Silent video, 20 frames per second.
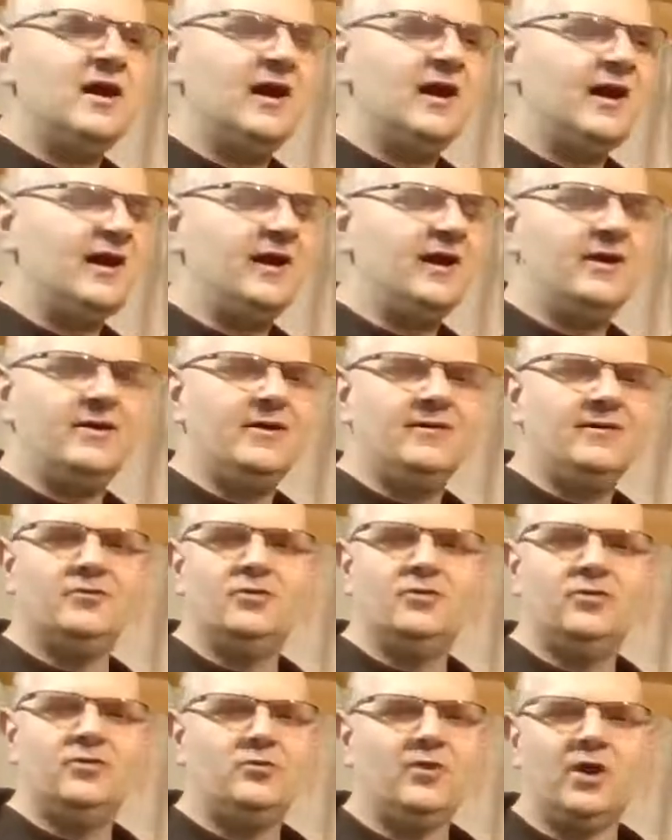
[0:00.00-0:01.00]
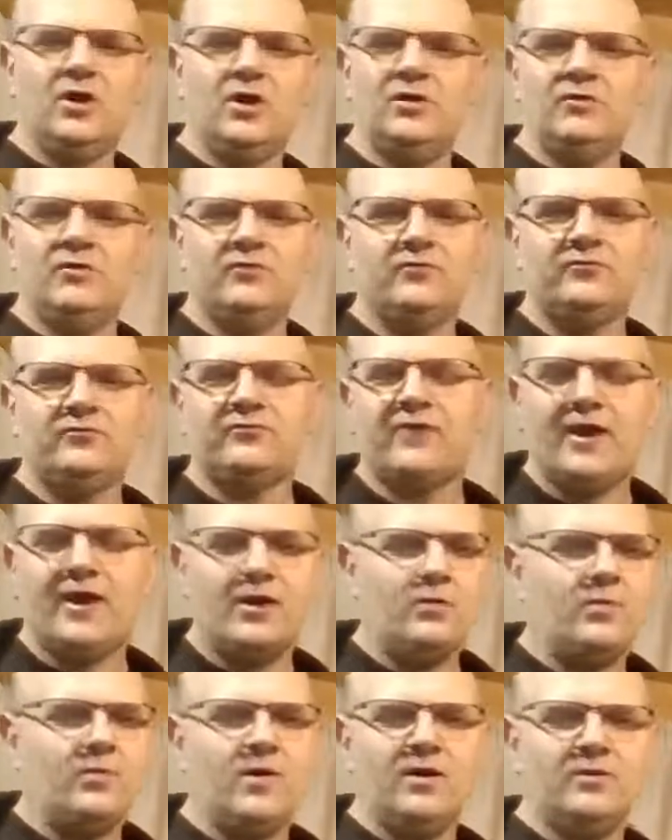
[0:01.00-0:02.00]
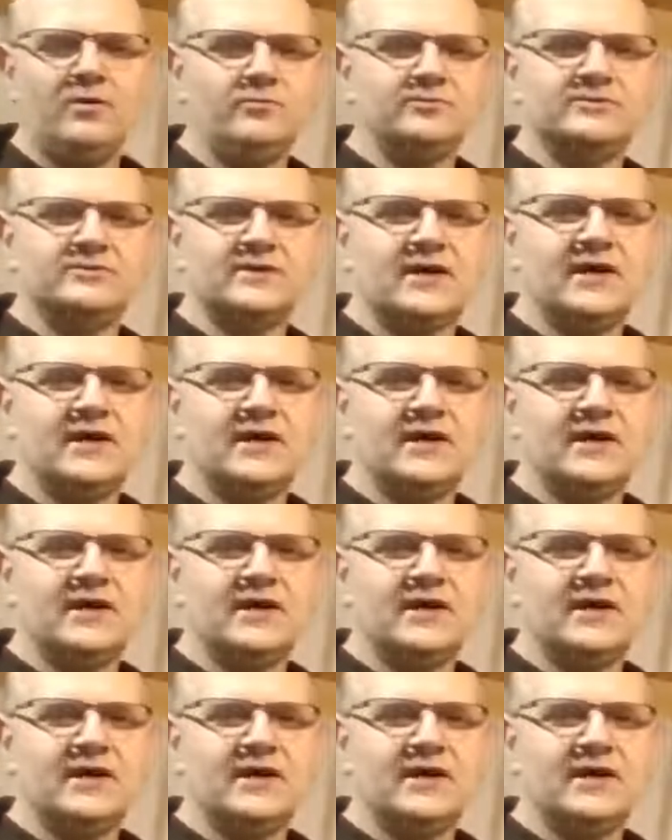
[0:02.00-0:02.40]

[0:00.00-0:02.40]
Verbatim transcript: And who knows how well it was